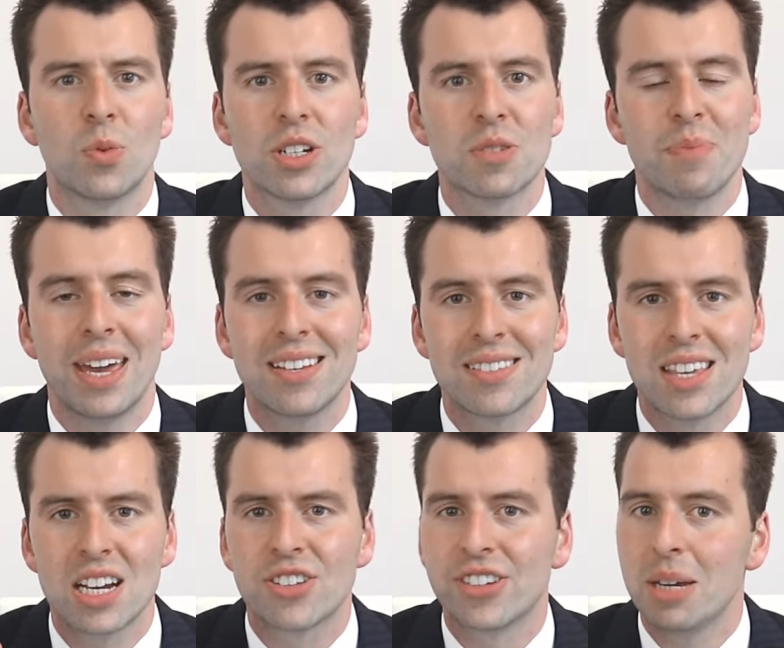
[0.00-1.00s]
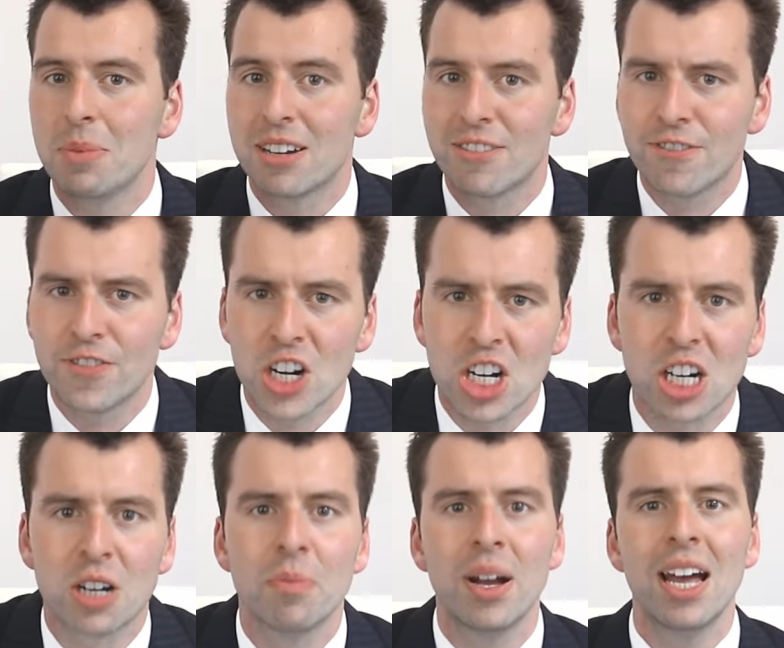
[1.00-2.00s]
which makes the agreement
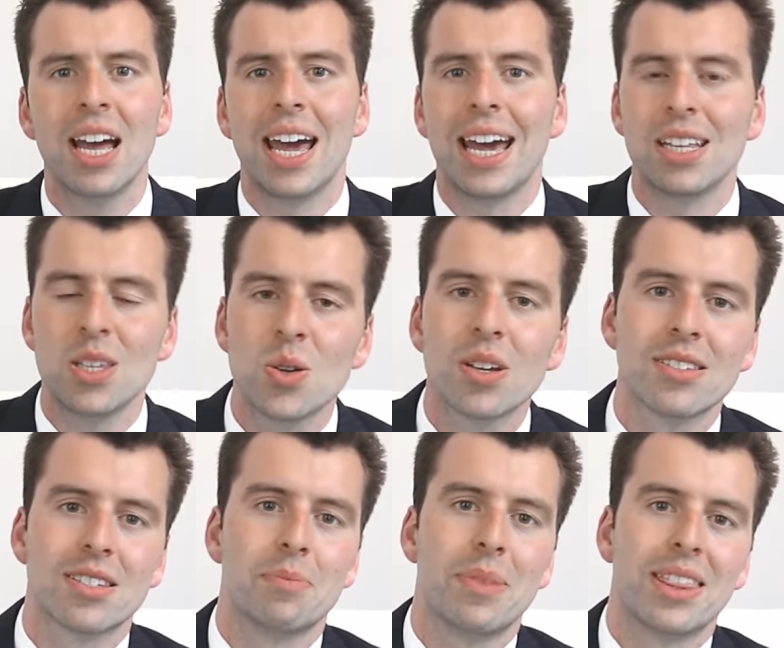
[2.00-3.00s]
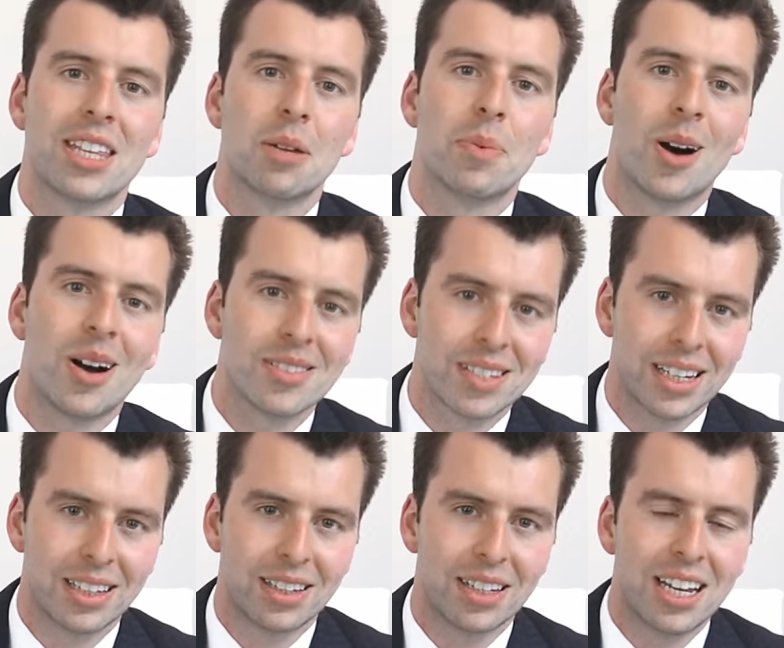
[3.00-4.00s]
firm, and you can submit the deposit.